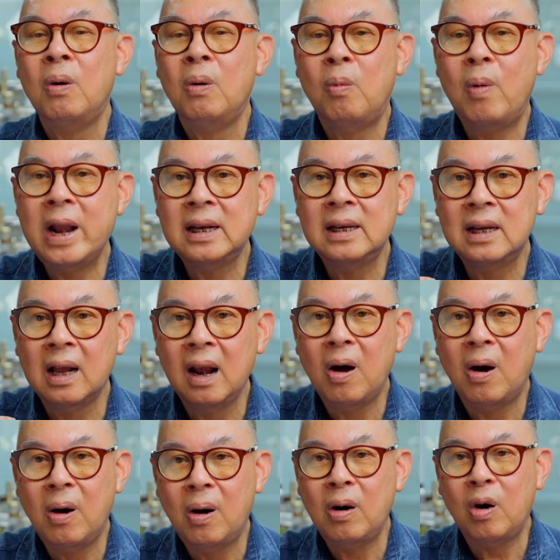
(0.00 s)
what the
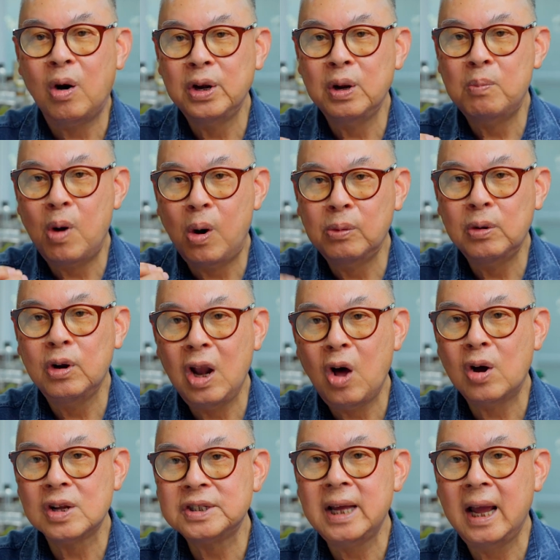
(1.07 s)
law or the moral
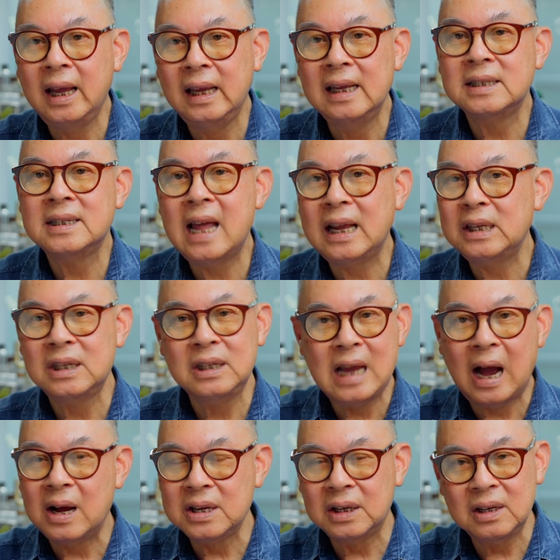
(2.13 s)
law say is that
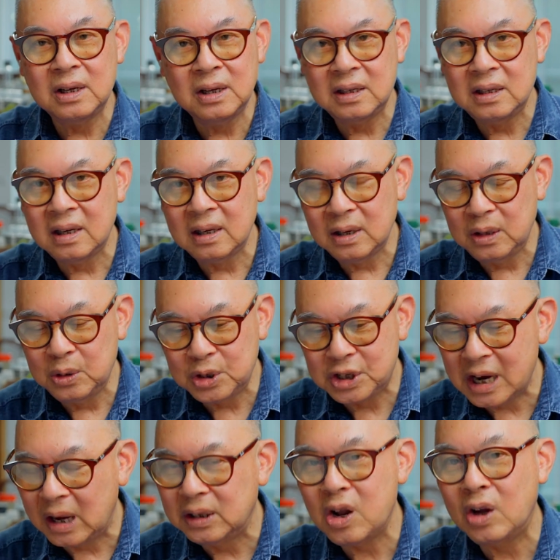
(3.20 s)
you
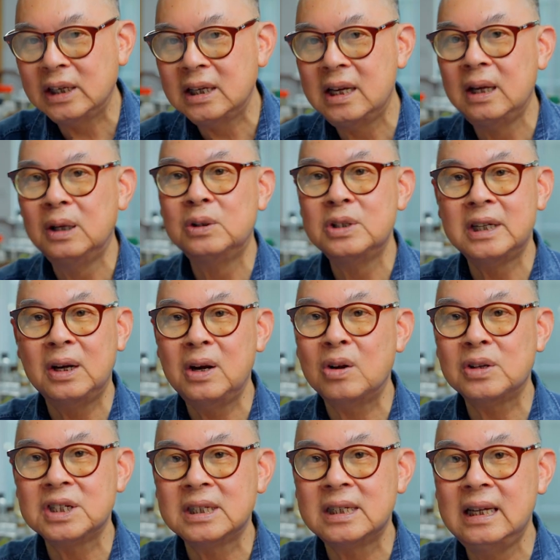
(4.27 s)
shall not kill, shall
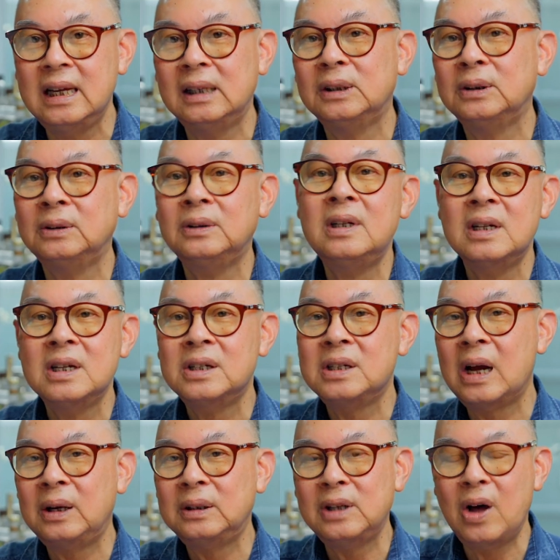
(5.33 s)
not steal,
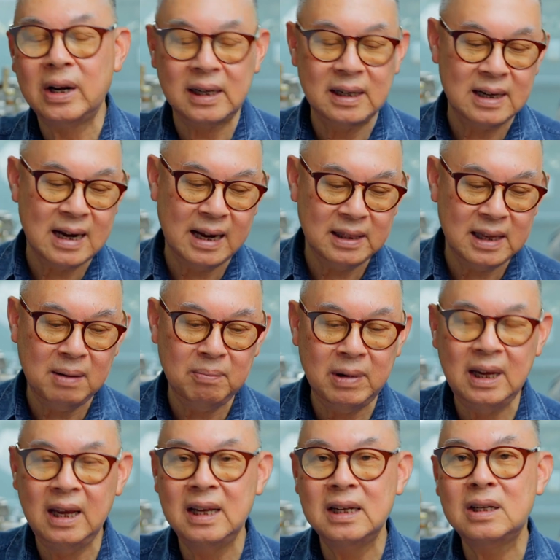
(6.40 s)
shall not,
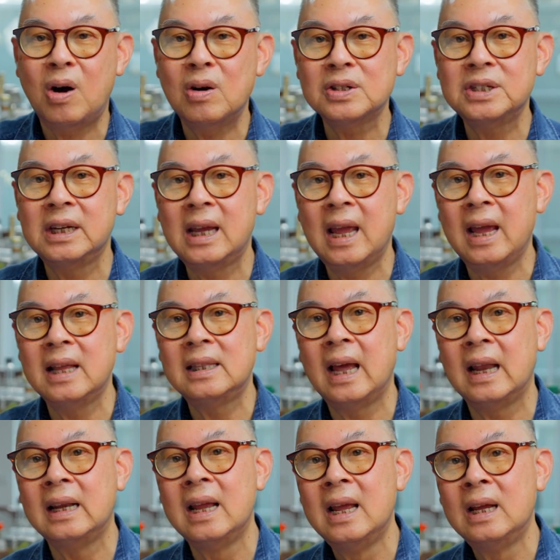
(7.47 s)
be
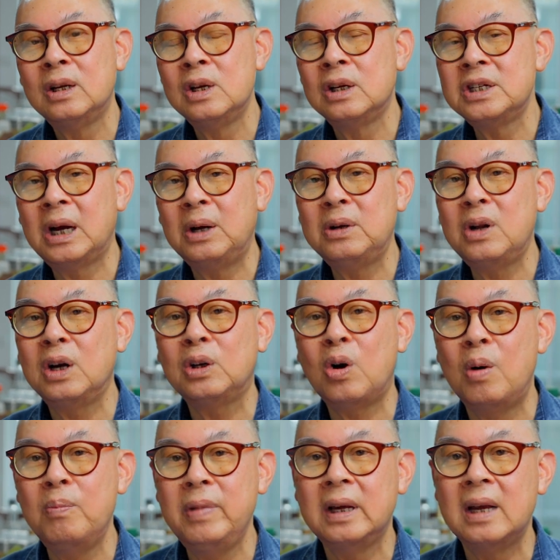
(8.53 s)
intoxicated, shall not
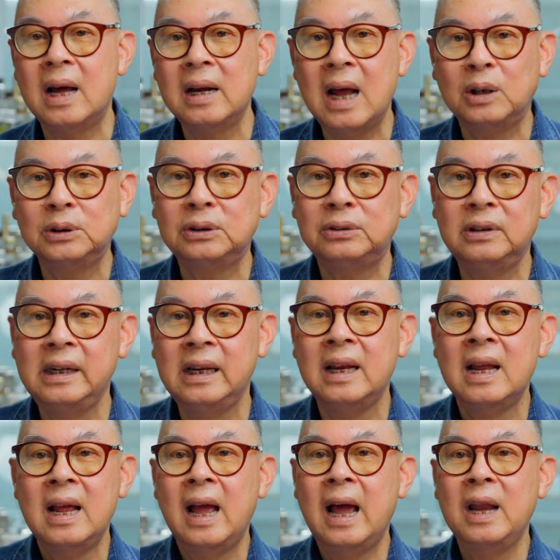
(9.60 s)
commit adultery,
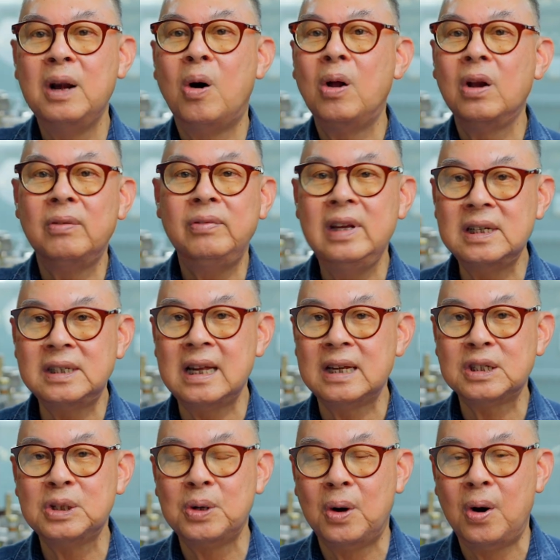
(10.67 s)
and all of this
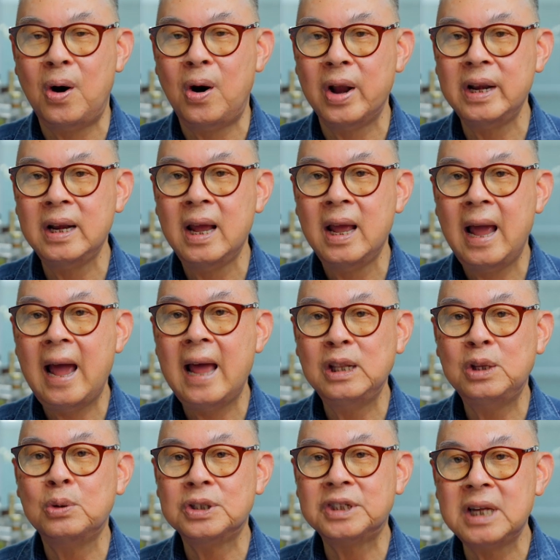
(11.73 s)
and so on. And
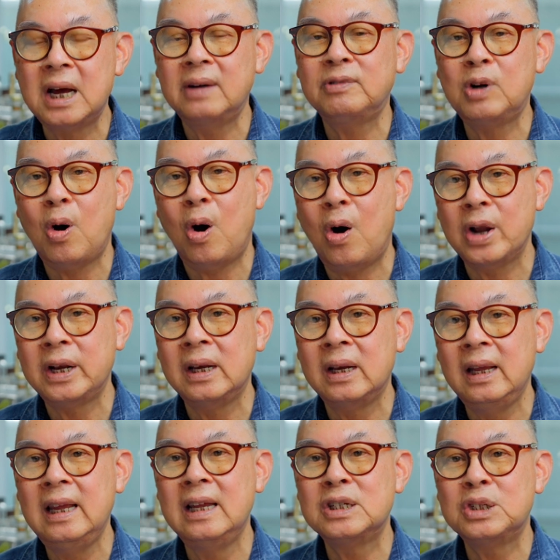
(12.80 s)
to serve God
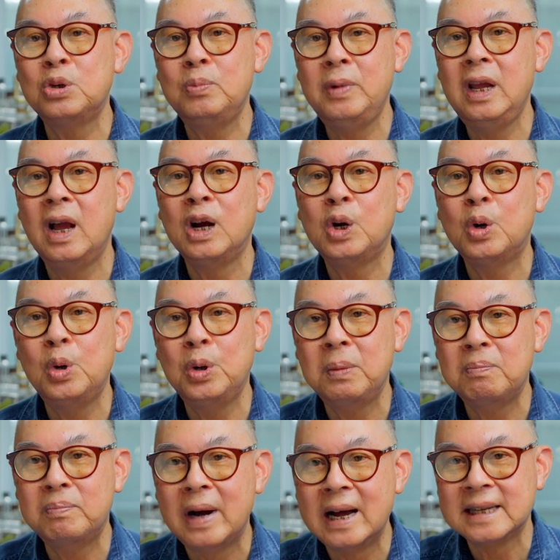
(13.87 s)
is to be a good
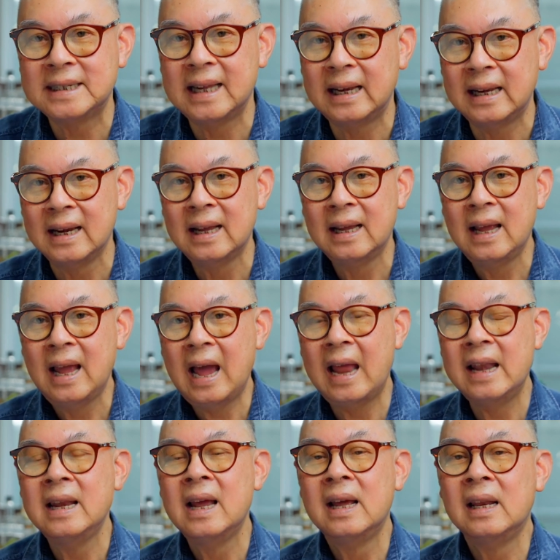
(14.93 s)
person.
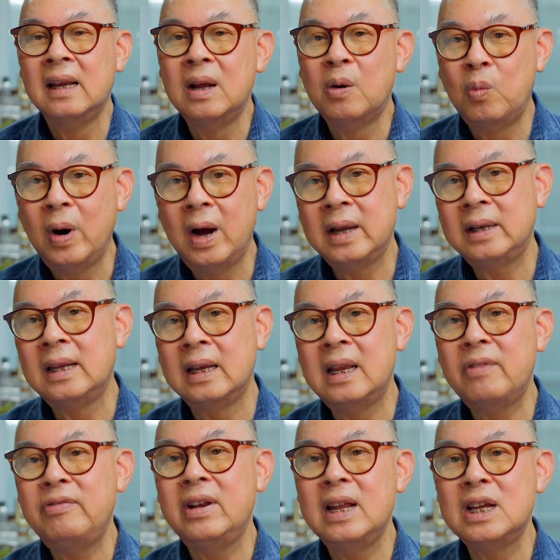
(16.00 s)
And the
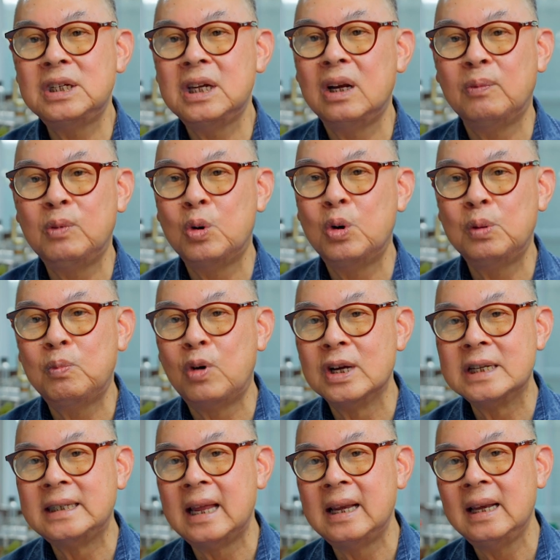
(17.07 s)
definition of good
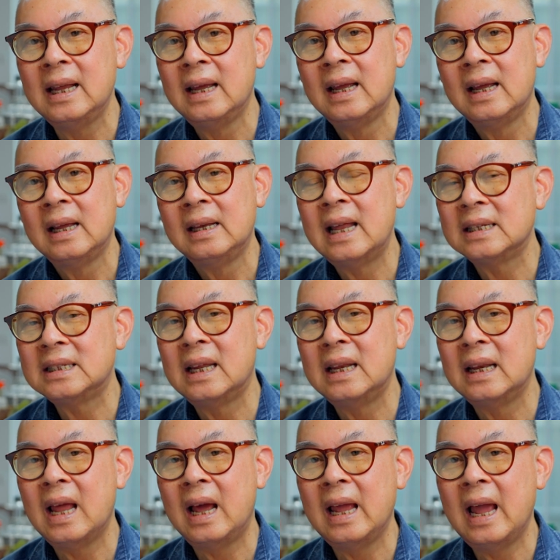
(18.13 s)
person
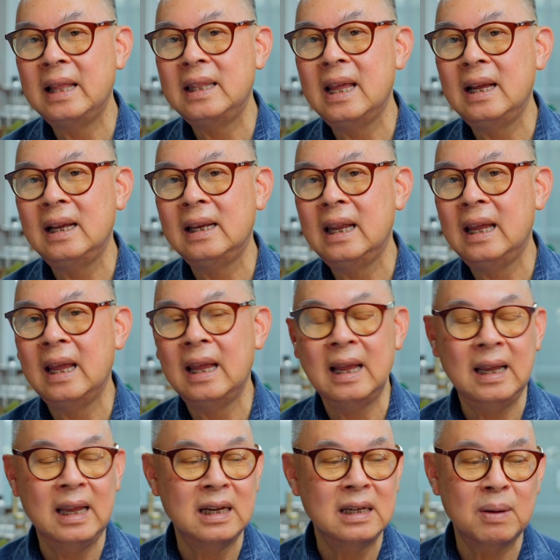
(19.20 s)
doesn't,
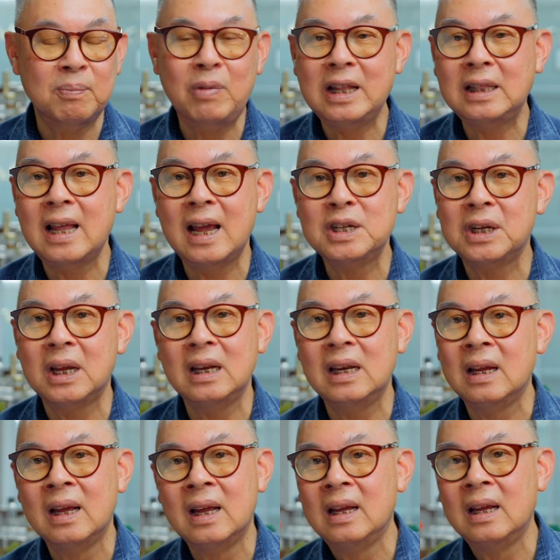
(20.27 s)
the
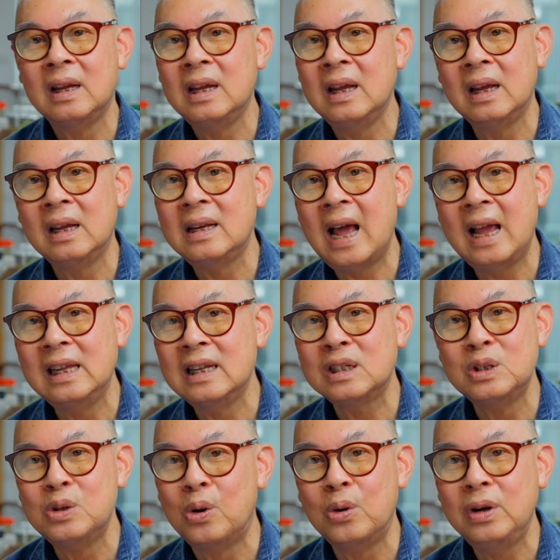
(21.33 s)
interpretation, there is
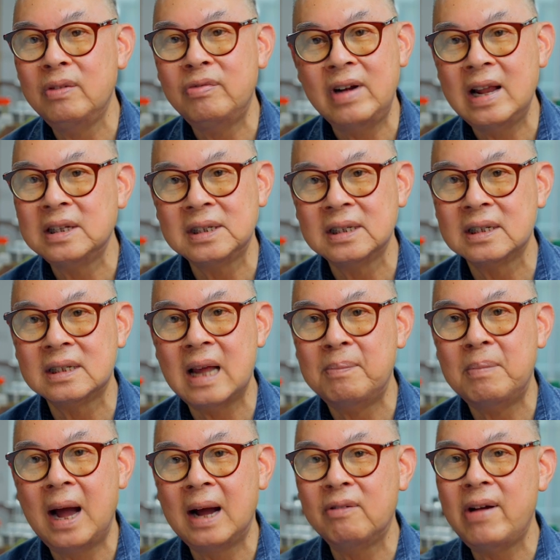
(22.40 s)
no differences
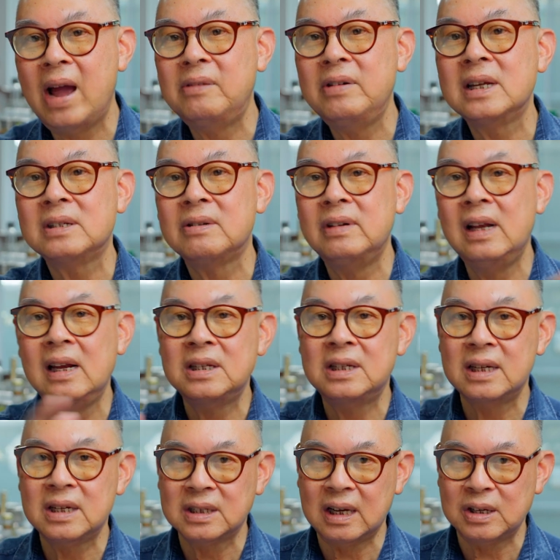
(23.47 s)
among various
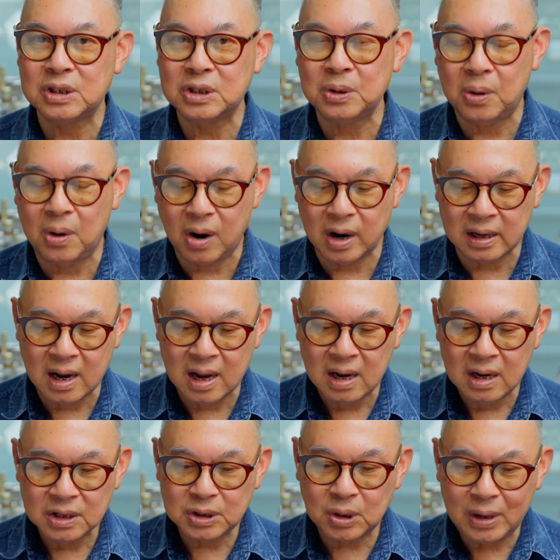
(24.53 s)
religions and so on.
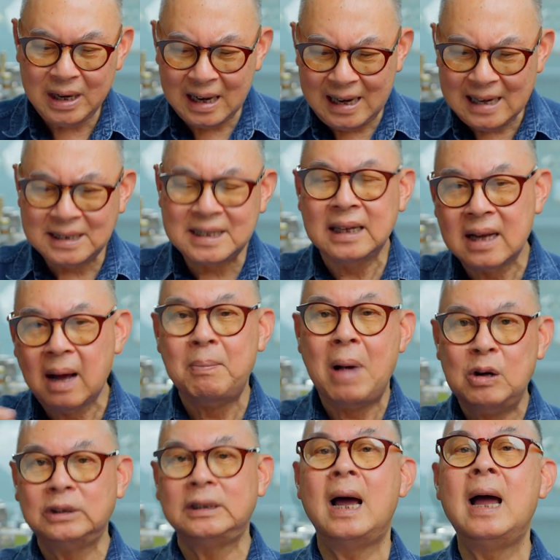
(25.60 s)
So is it
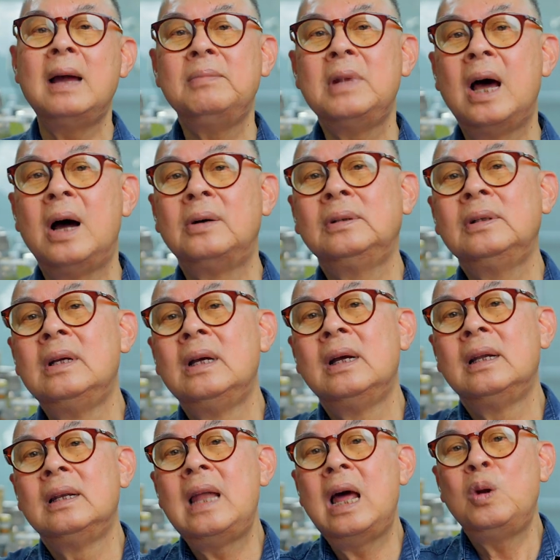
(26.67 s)
about time now
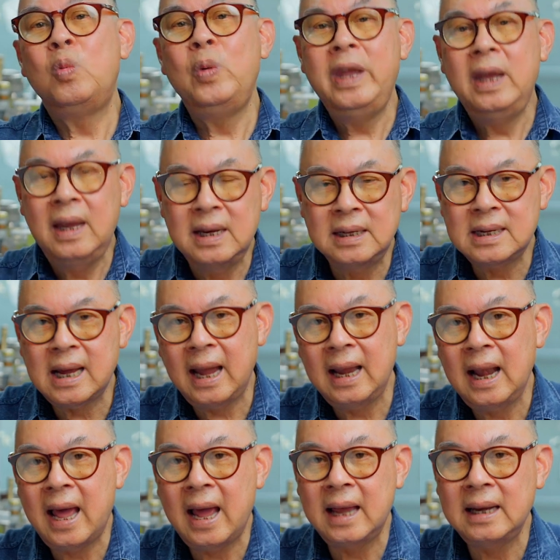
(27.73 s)
that we in
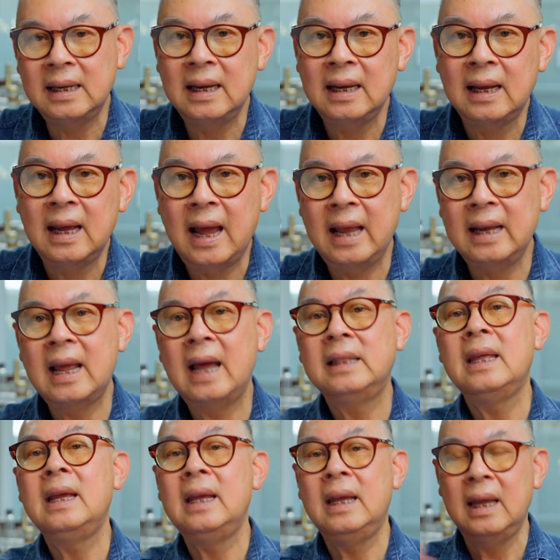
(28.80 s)
Thailand, and I
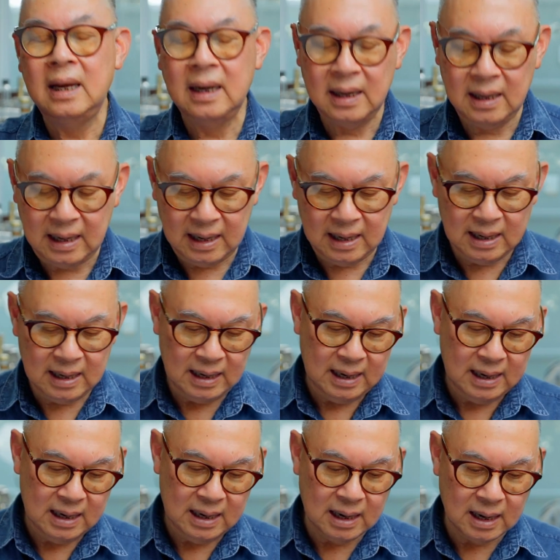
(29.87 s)
think
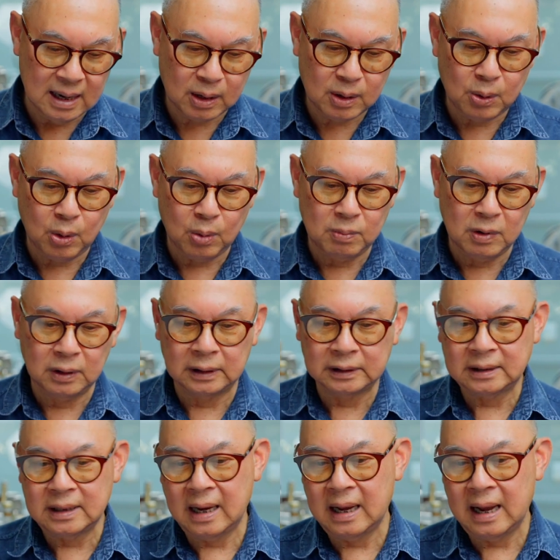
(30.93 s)
in the global
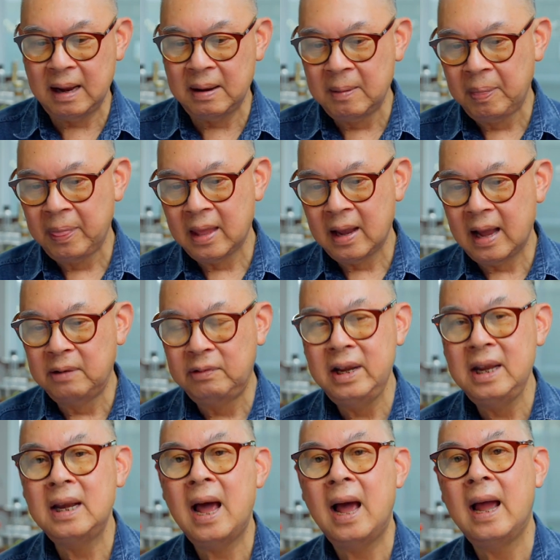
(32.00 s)

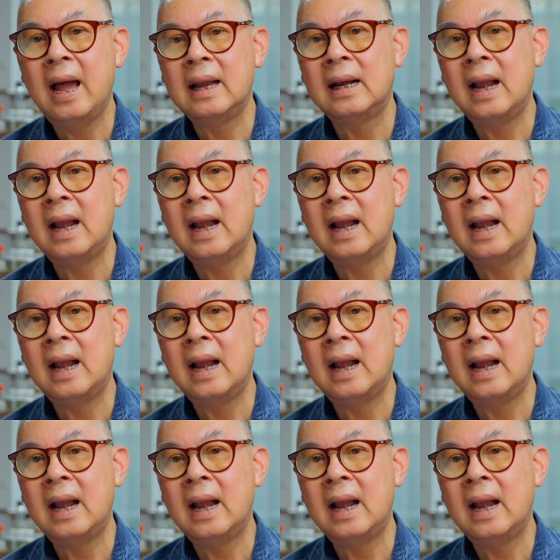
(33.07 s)
arena at